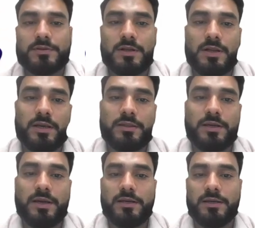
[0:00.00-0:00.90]
Like
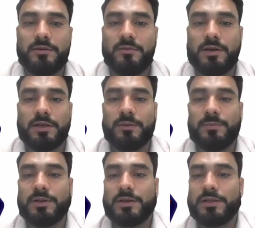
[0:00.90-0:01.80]
that it will
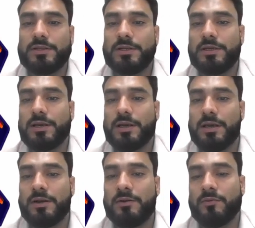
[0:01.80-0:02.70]
keep increasing,
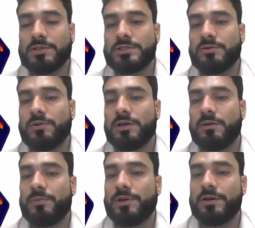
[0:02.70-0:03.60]
and once you will
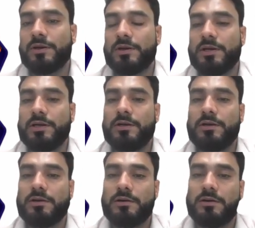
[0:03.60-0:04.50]
complete 100
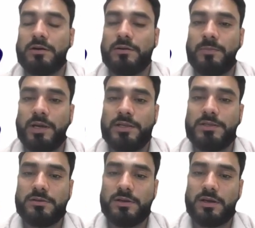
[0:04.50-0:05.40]

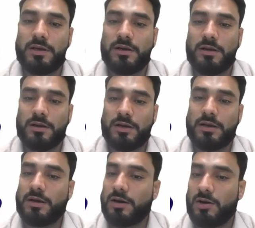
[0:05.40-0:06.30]
badge
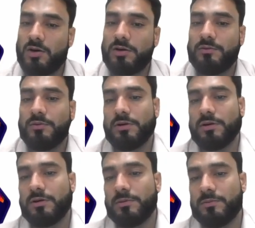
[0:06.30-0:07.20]

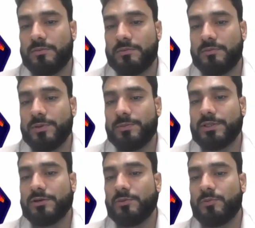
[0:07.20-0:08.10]
or
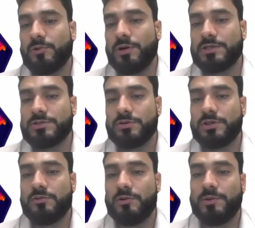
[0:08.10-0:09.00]
50,000 points, so
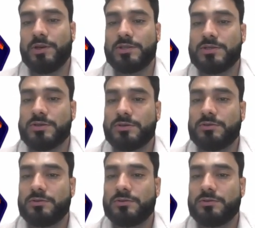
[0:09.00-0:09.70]
it will be ranger.